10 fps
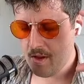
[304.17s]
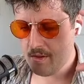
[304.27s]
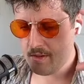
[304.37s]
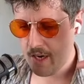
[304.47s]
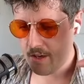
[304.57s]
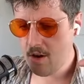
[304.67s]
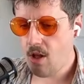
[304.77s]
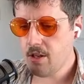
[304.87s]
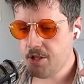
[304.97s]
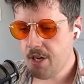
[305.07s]

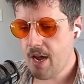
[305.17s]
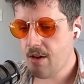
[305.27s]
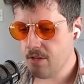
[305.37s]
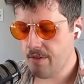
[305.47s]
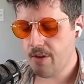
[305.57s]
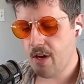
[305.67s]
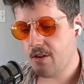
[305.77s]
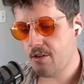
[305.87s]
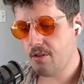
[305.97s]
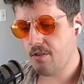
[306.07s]
technology now living
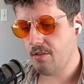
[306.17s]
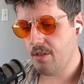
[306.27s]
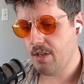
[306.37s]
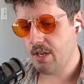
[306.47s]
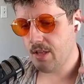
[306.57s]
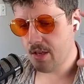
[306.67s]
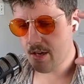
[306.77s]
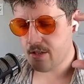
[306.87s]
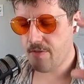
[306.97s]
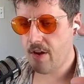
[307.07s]
under the
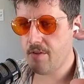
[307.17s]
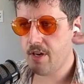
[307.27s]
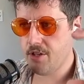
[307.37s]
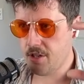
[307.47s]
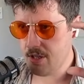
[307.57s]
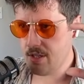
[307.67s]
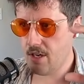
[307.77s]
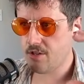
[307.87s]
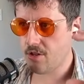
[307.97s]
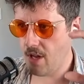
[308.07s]
Linux Foundation
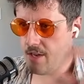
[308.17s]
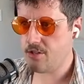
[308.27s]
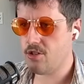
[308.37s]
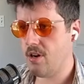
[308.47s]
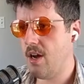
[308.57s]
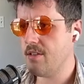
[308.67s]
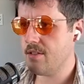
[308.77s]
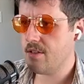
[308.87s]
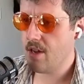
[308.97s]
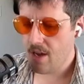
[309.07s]
Decentralized Trust.